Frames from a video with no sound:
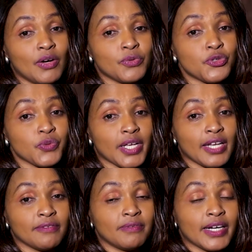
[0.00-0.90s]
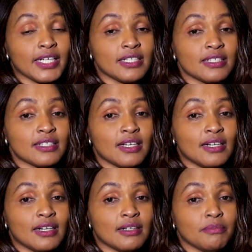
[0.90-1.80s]
wish we can find
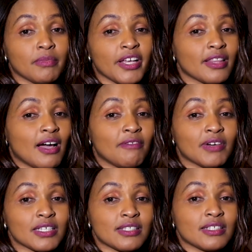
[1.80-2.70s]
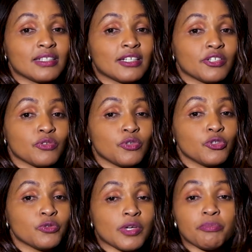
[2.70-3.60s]
either a vaccine that is going
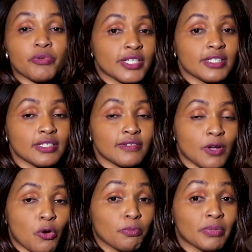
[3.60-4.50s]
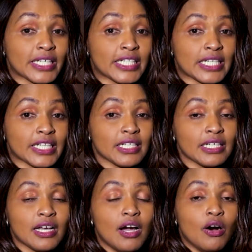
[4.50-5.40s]
to suppress it completely
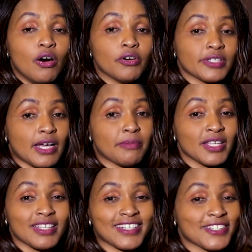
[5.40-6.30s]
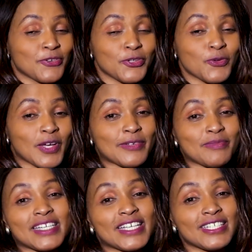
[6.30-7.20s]
or something that is going to
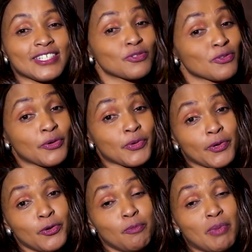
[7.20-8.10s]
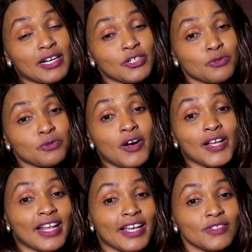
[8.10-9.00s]
eliminate it so that we go back to our
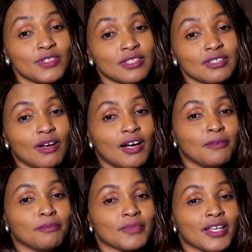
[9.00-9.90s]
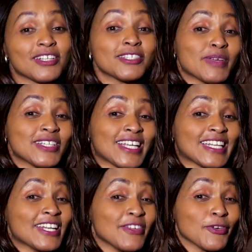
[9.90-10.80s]
lives and especially
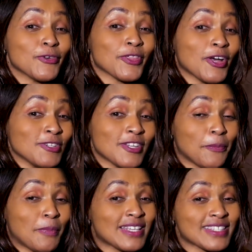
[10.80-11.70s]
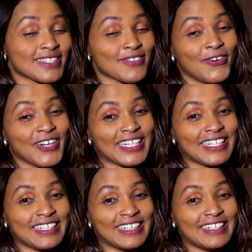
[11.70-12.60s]
living without our masks on.
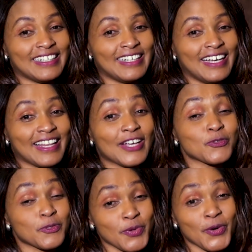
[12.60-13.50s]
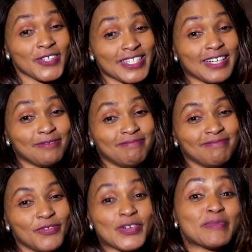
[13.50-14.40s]
That would be awesome.
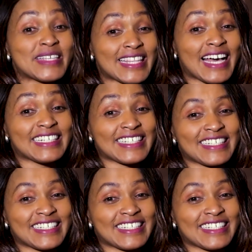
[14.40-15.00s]
We miss that.